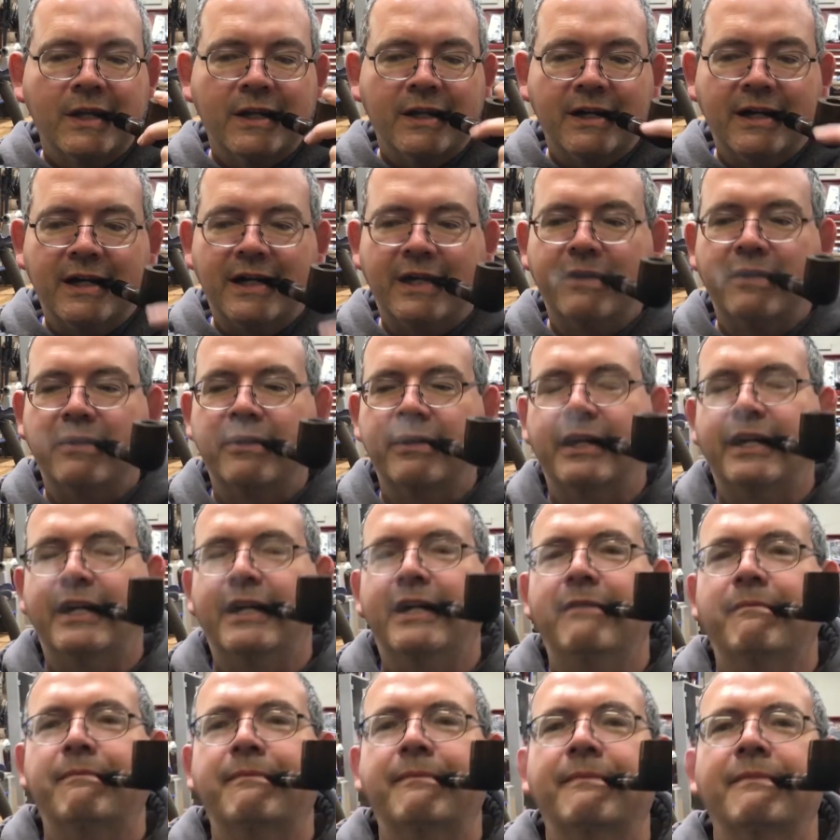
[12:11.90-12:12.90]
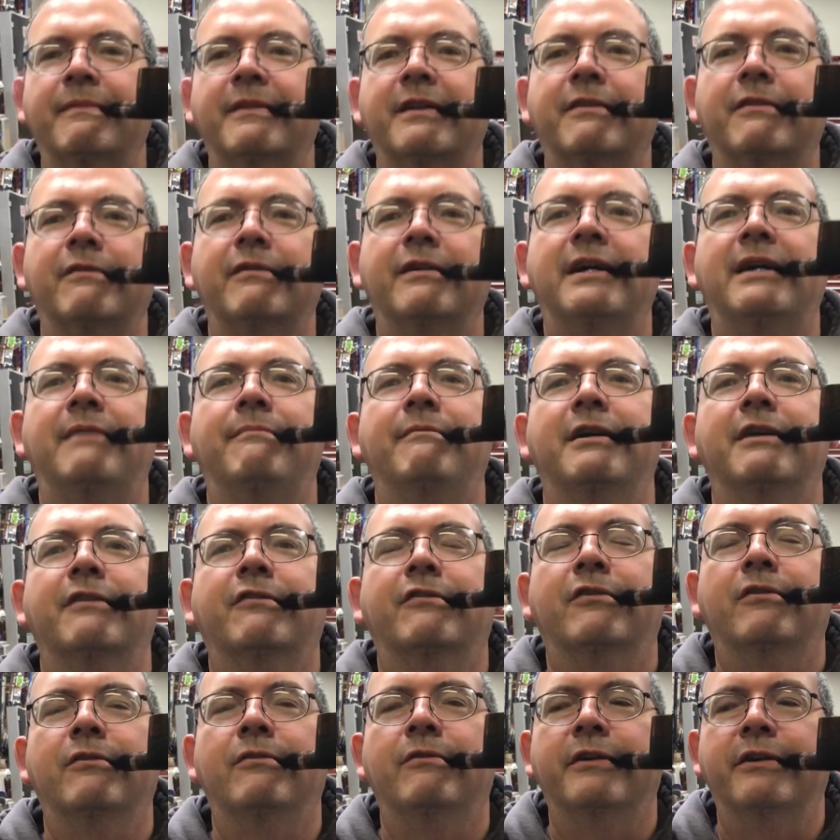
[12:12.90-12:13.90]
Other than that, don't have much
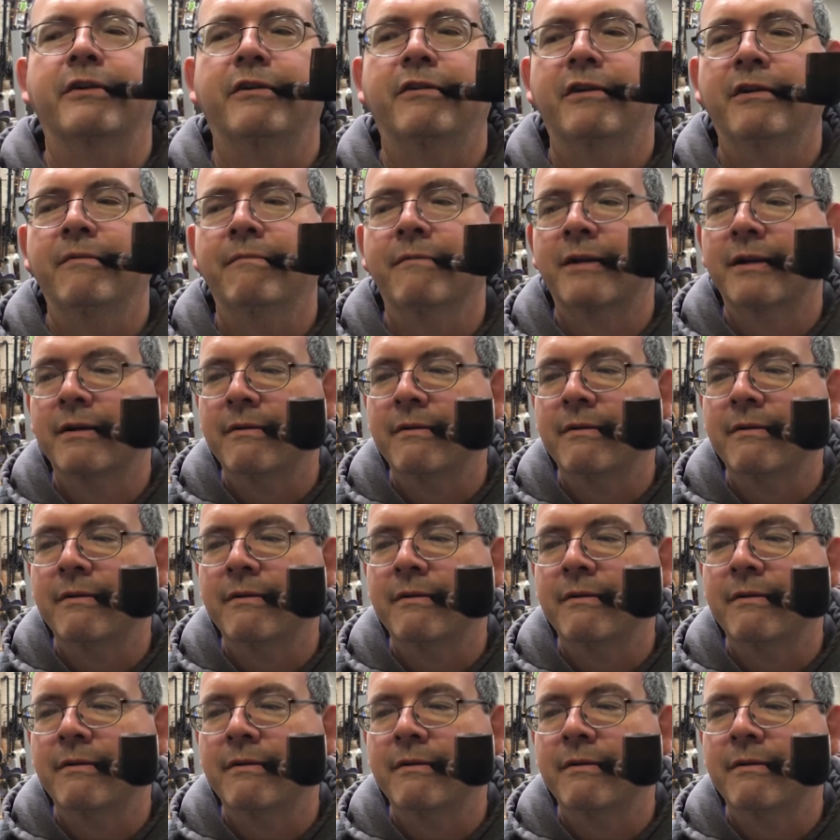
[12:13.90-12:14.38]
going on.